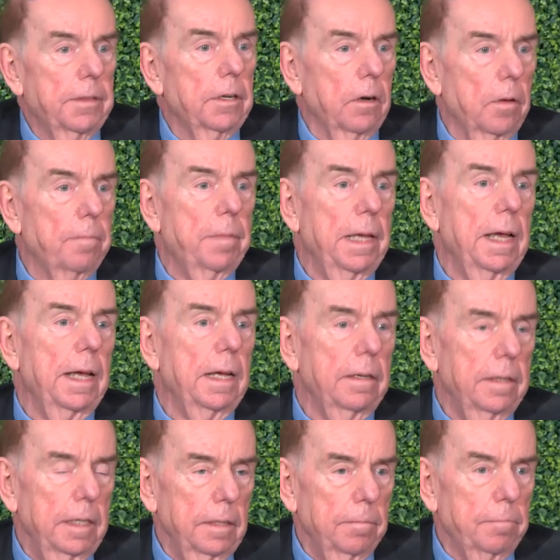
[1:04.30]
there are big,
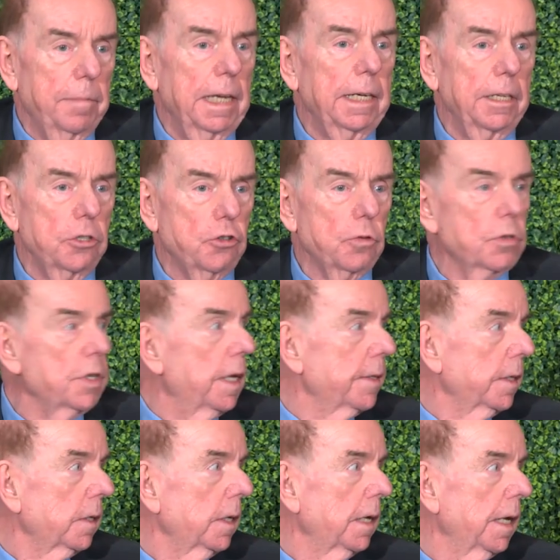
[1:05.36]
big issues on
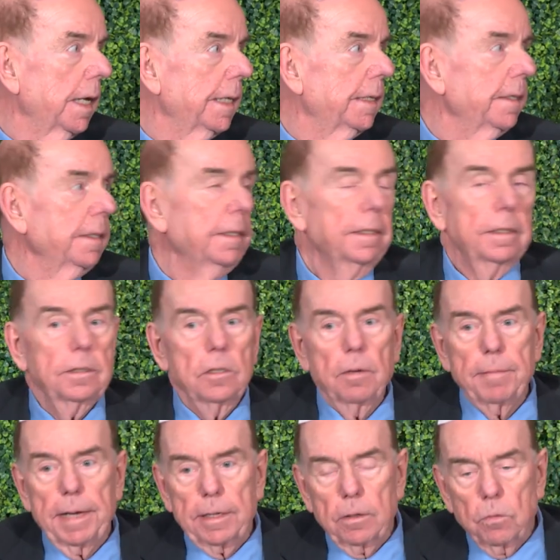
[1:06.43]
the line. No
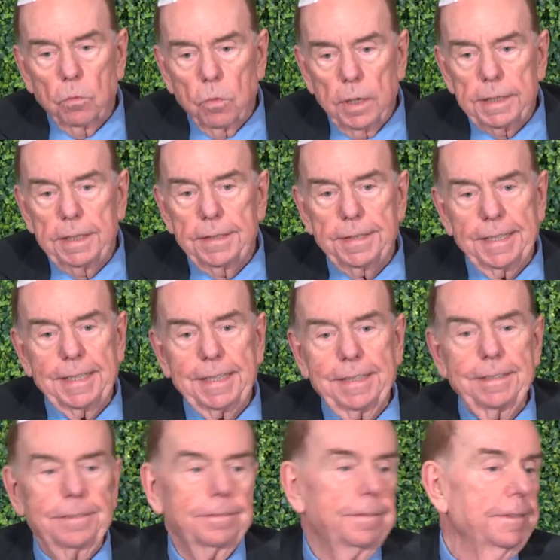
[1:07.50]
matter what you think
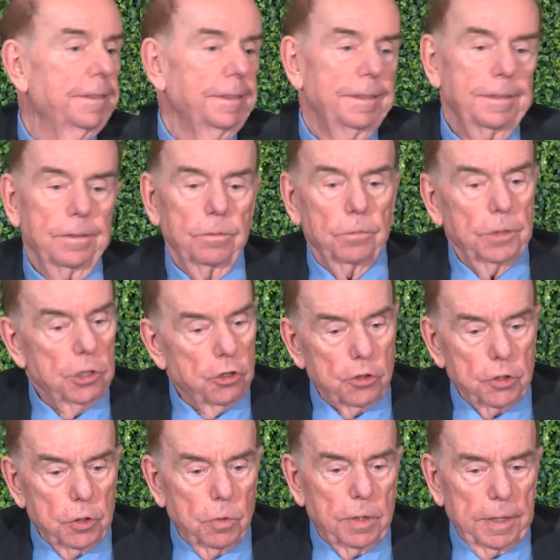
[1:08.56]
of we should
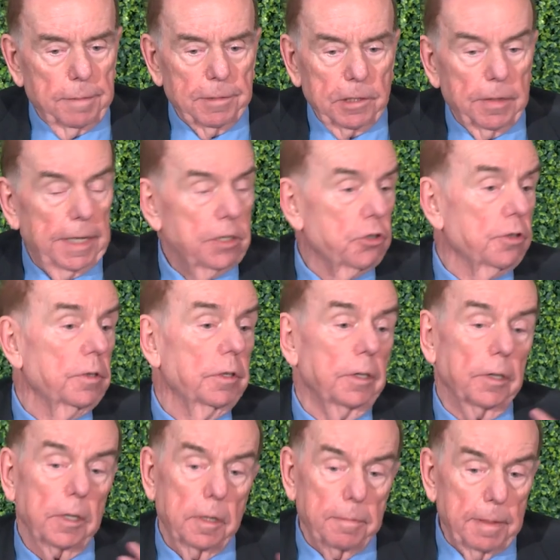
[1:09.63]
do on immigration, there
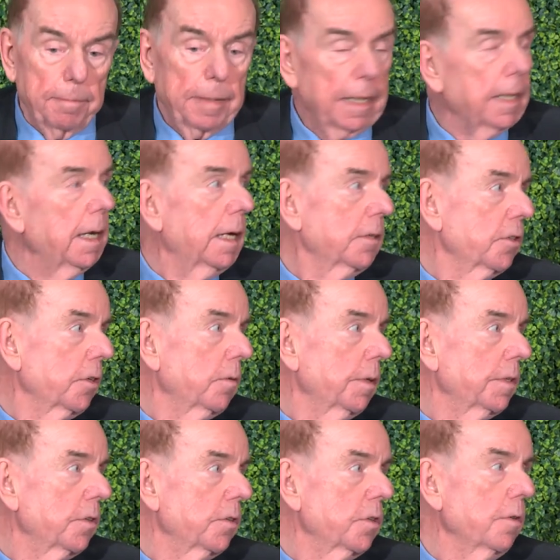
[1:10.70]
are going to be big
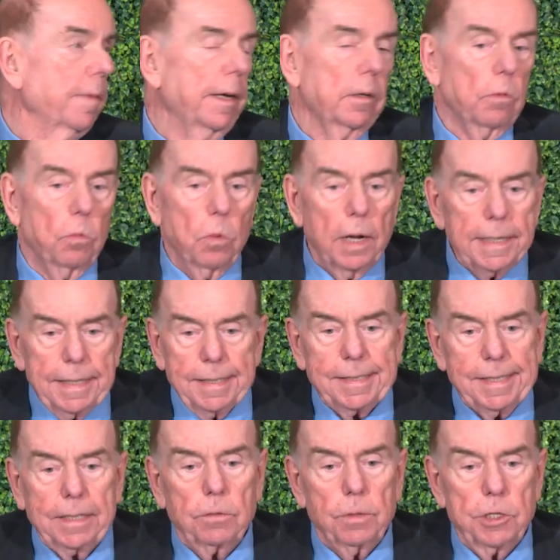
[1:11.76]
consequences. No matter what you
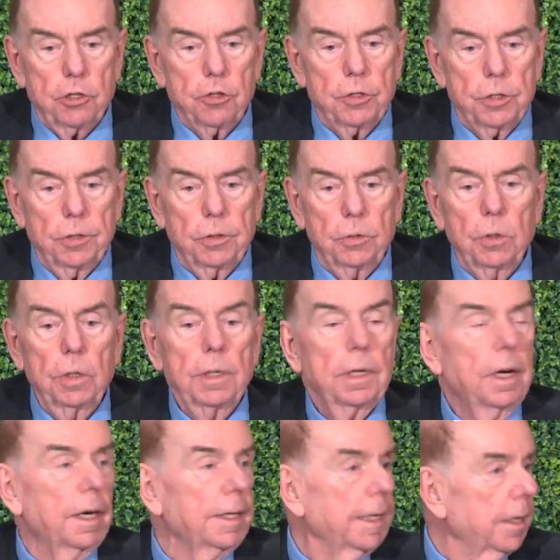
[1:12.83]
think we should do
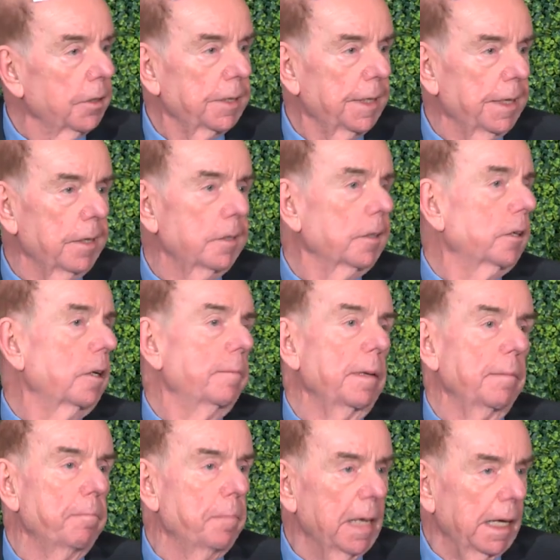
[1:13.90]
on health care, there are going to be
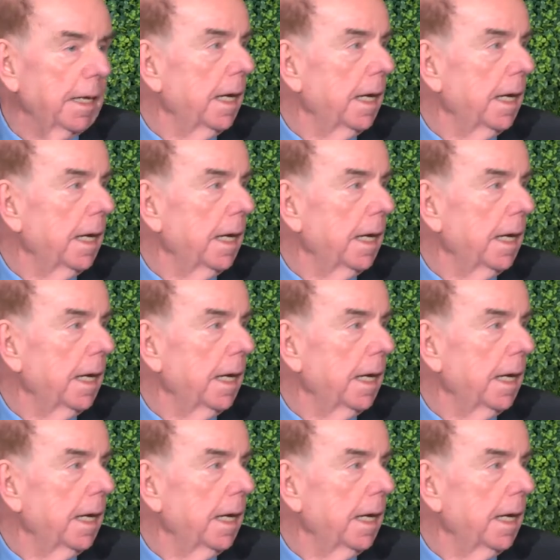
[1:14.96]
big